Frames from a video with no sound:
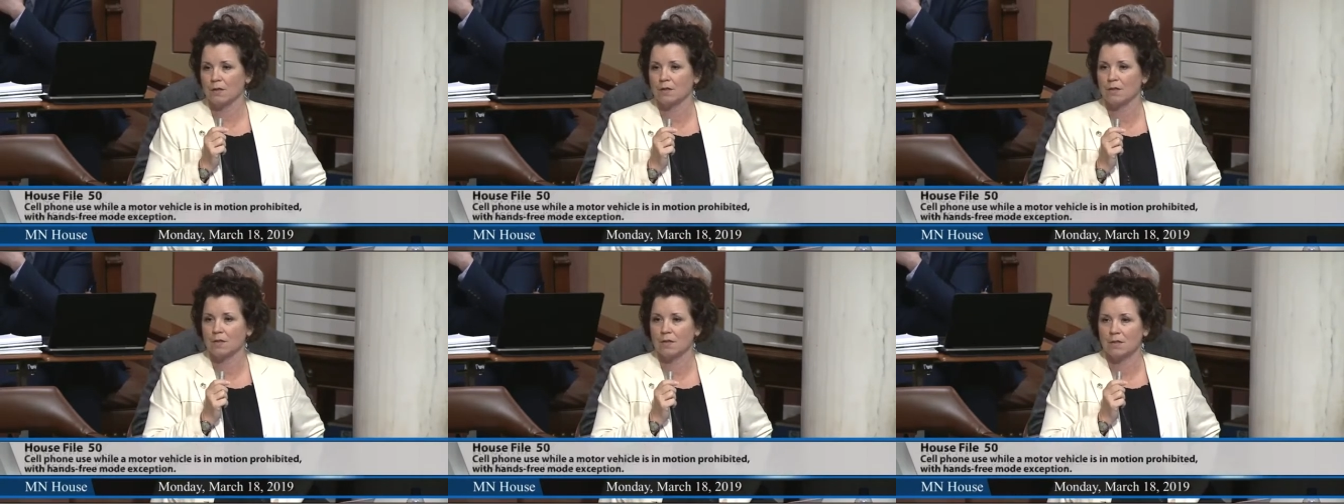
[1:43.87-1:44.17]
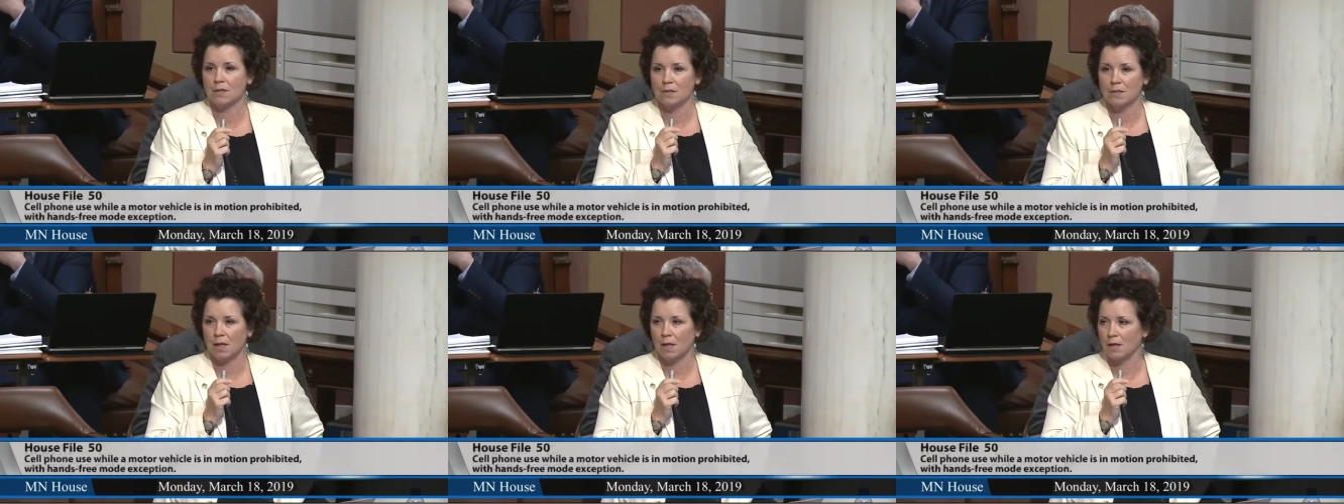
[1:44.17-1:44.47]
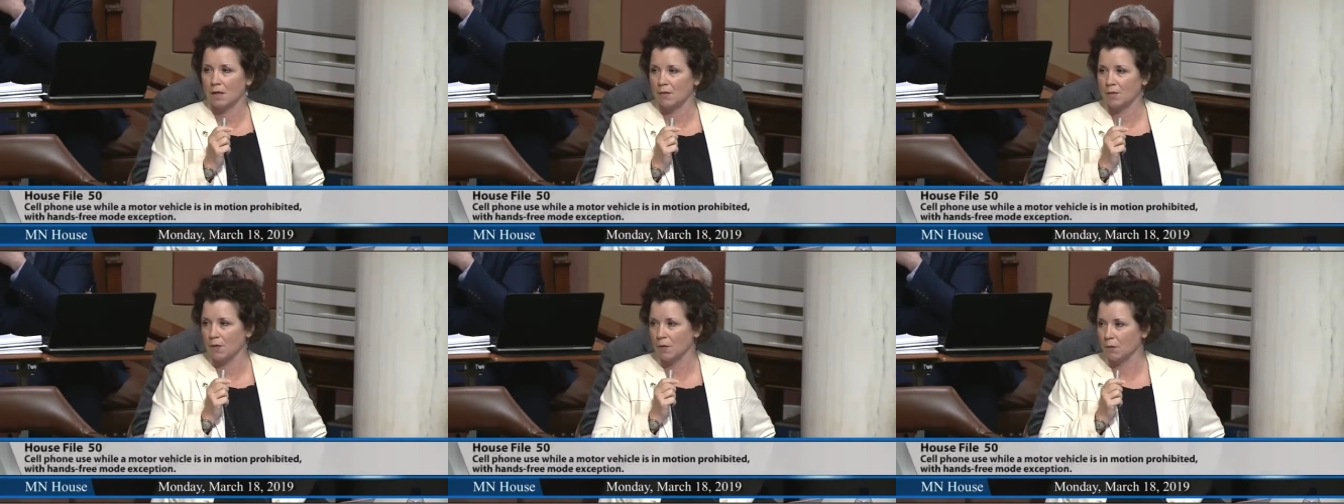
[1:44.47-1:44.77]
to the
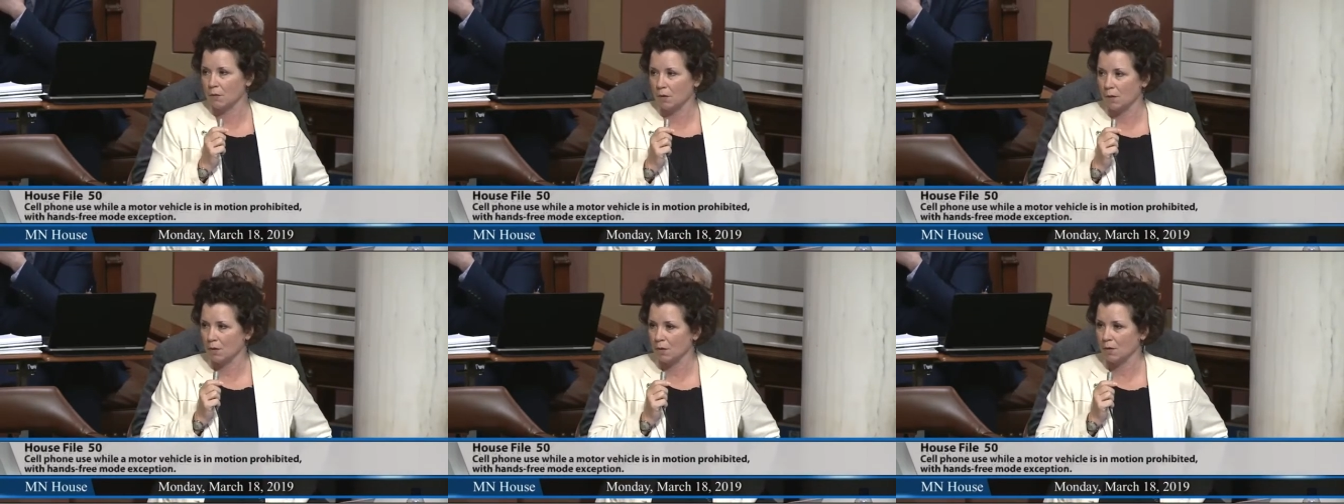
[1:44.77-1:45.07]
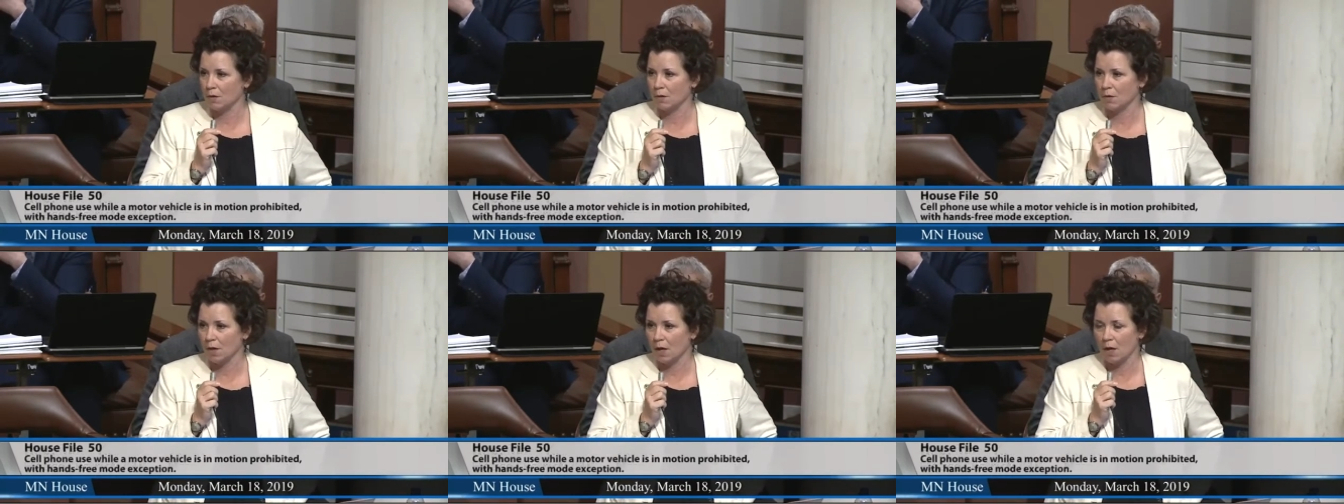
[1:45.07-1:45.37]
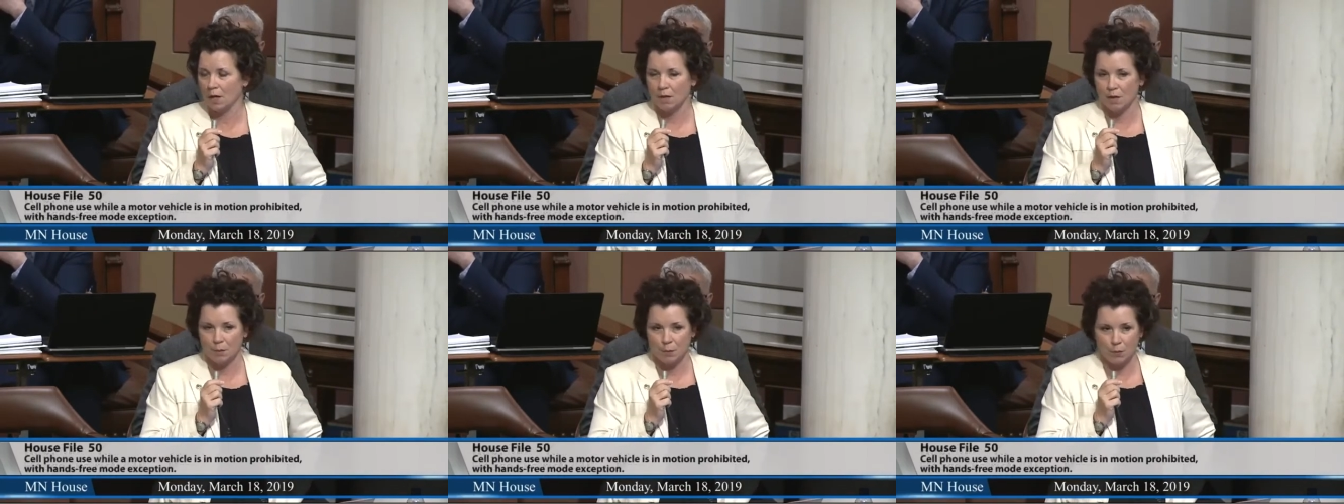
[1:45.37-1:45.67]
side of the road
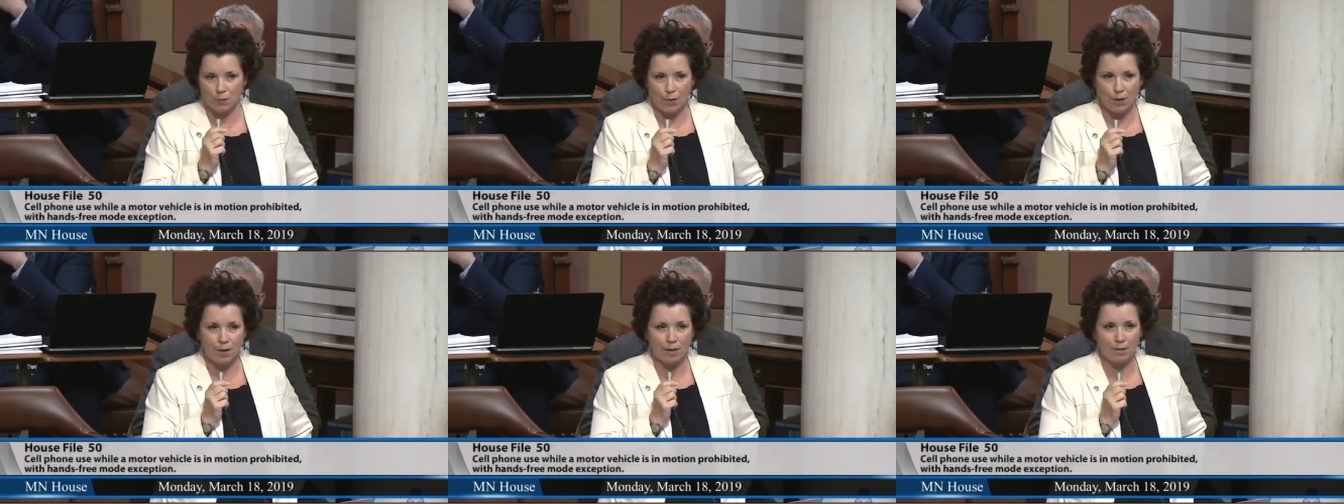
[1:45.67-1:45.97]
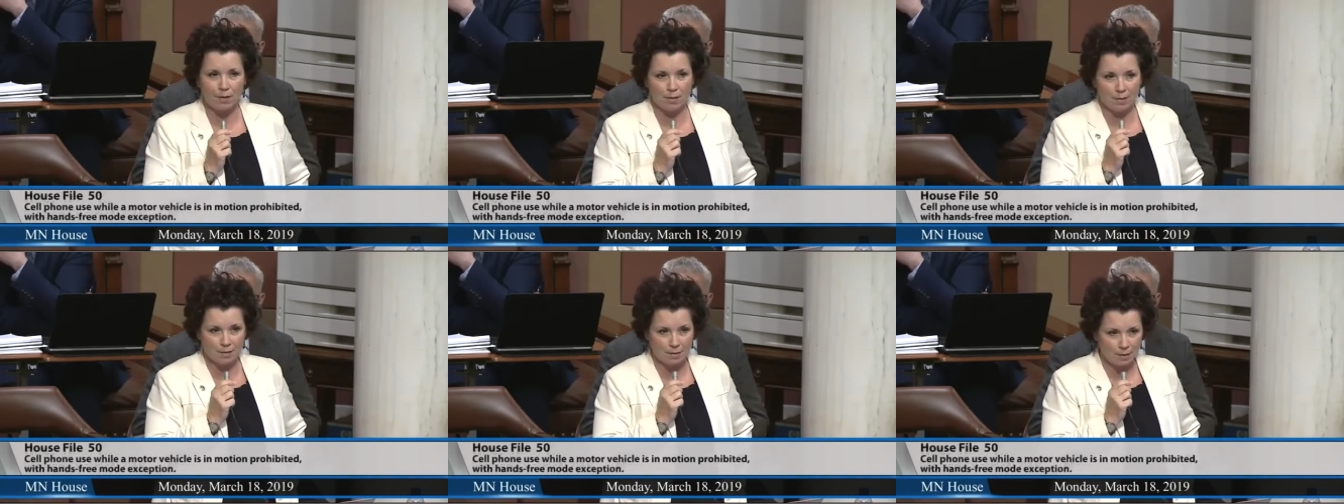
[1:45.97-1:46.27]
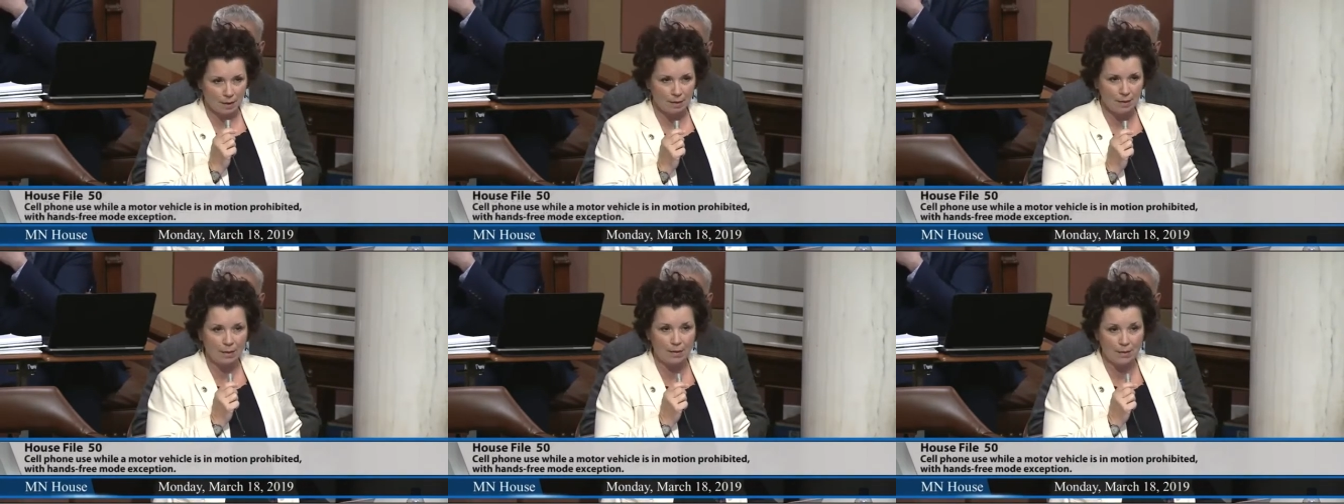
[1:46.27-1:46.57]
on a bright,
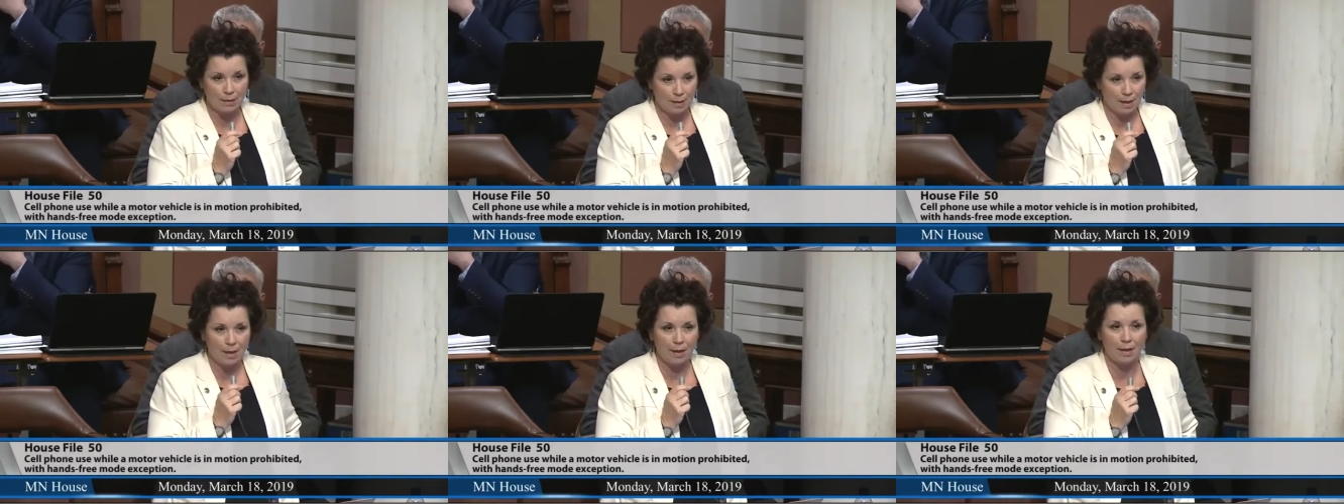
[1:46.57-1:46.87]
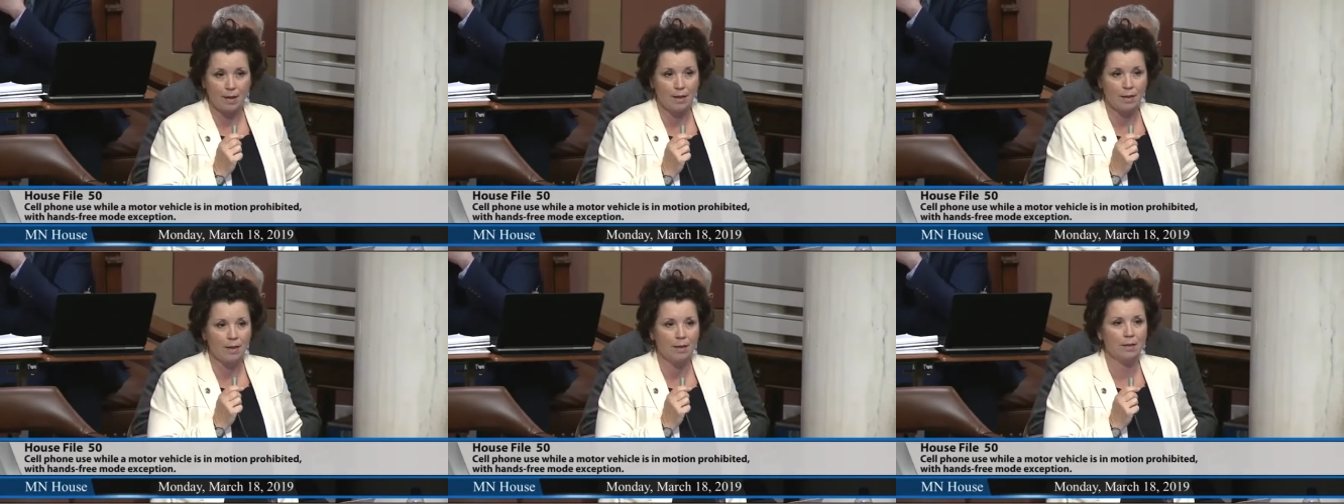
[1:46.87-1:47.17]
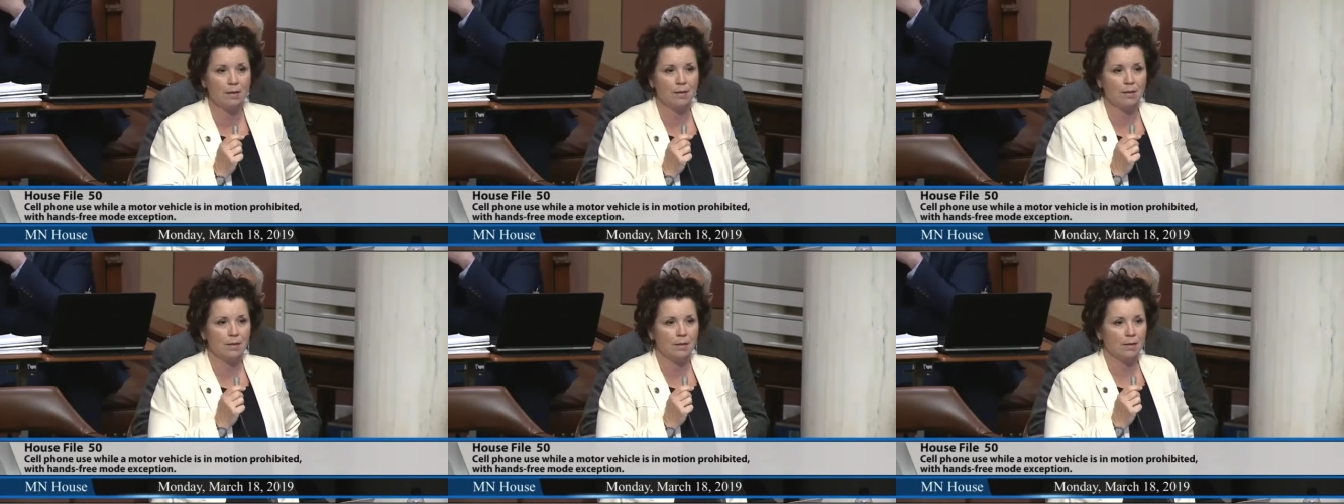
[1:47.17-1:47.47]
sunny day